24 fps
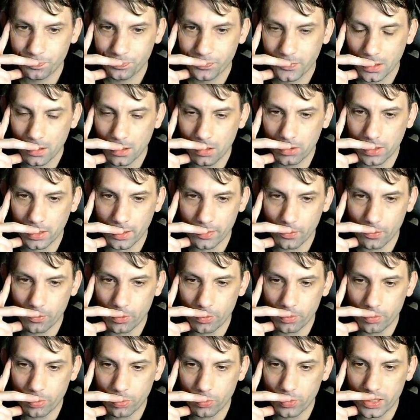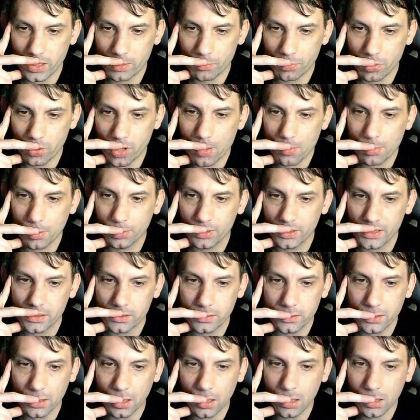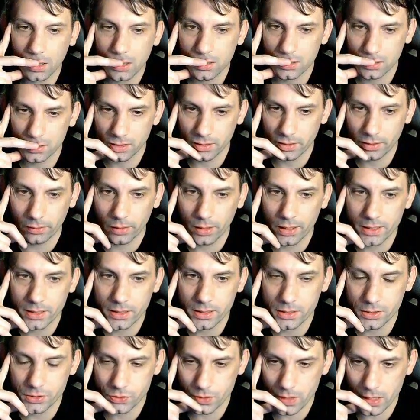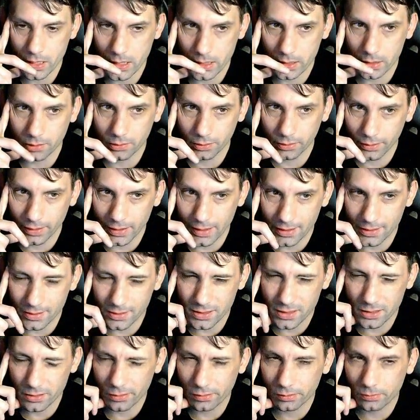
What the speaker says: Okay, then we can probably dunk the Lightning Strike in the land here.